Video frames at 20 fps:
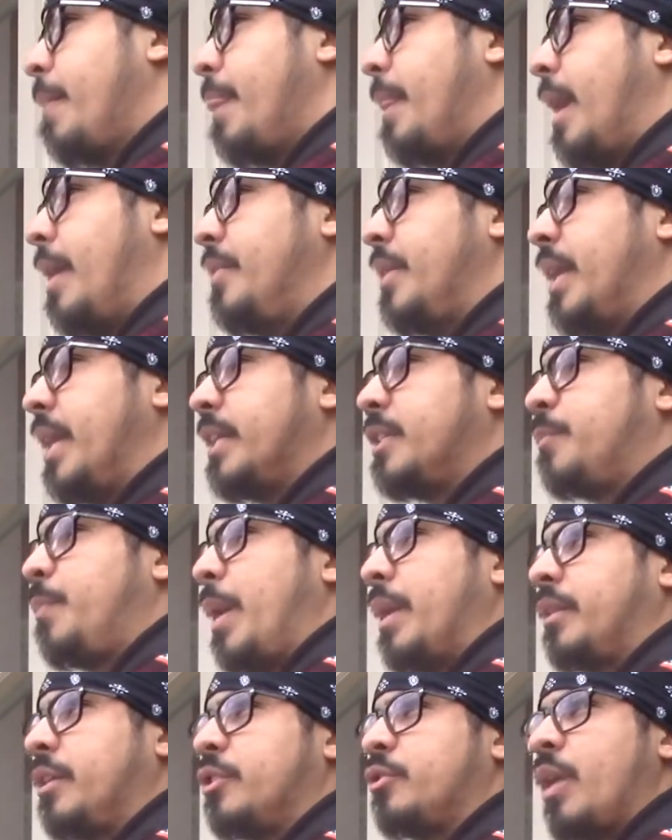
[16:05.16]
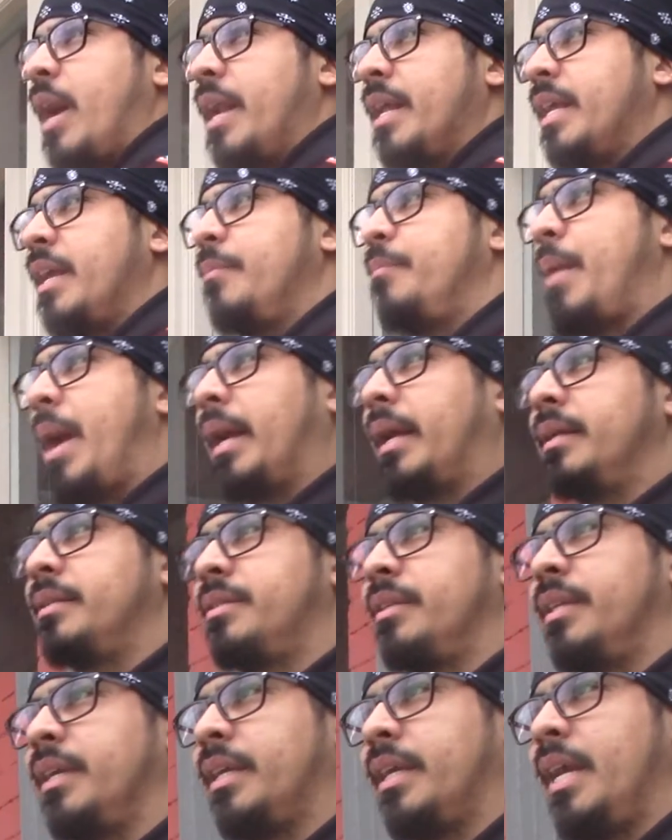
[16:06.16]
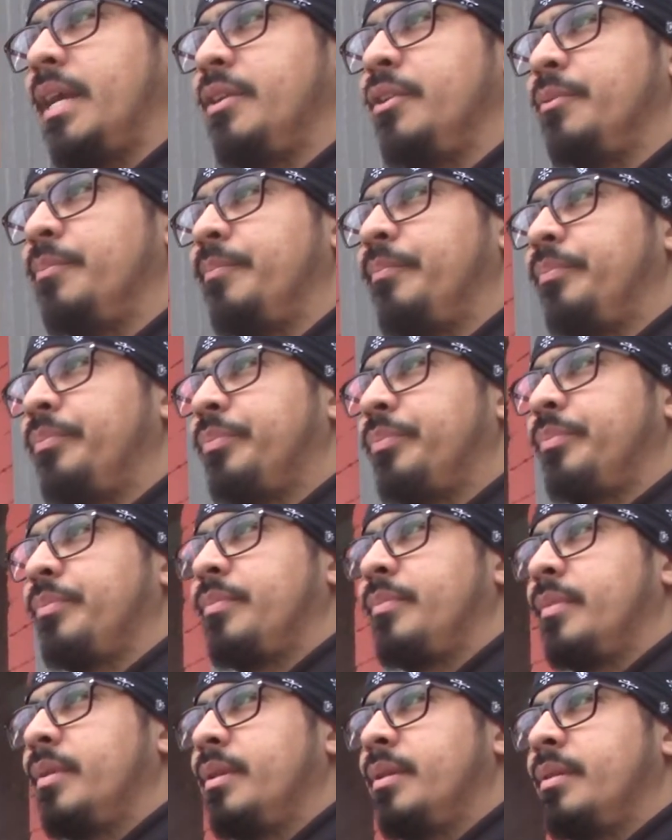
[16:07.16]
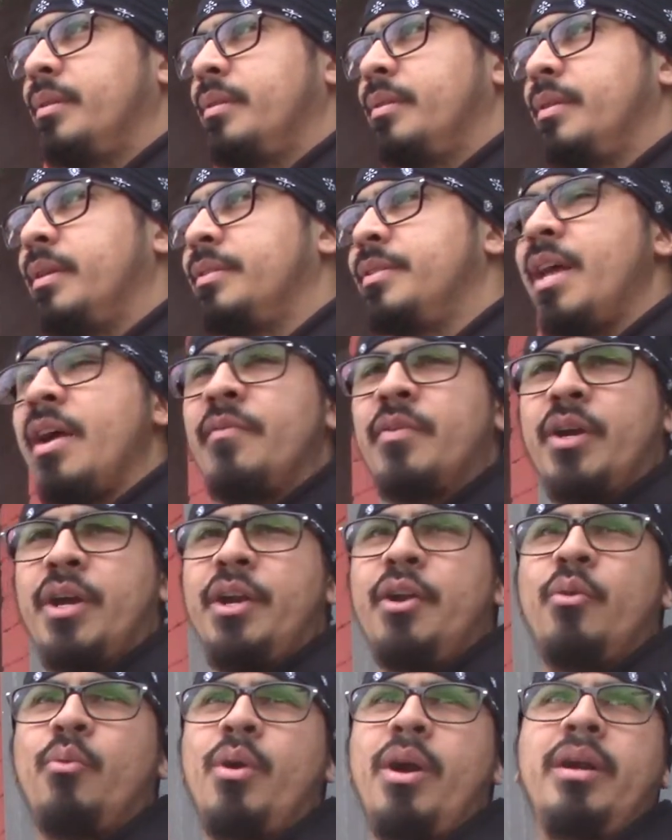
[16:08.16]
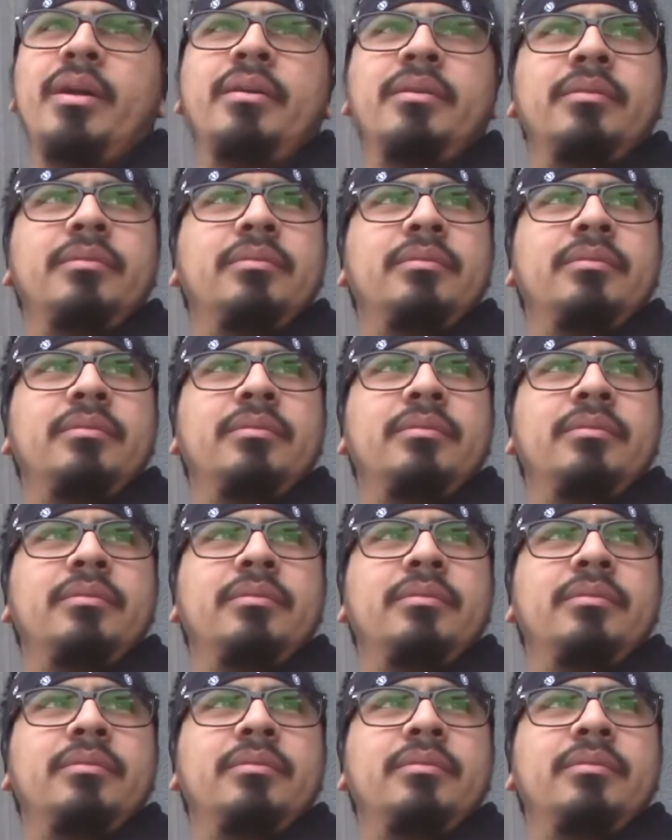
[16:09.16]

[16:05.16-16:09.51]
and then expect to try to get back into the kingdom. It's never gonna work.